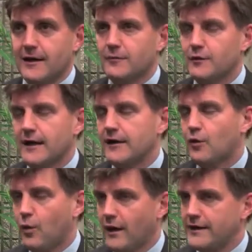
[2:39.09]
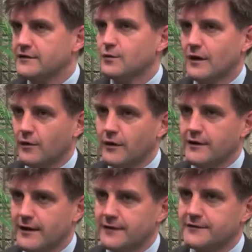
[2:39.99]
but we're not quite as well
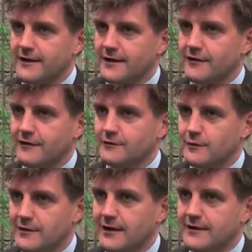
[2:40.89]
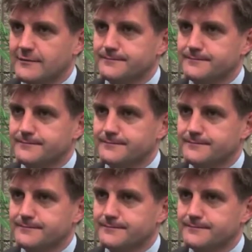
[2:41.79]
organized in that area as we'd like.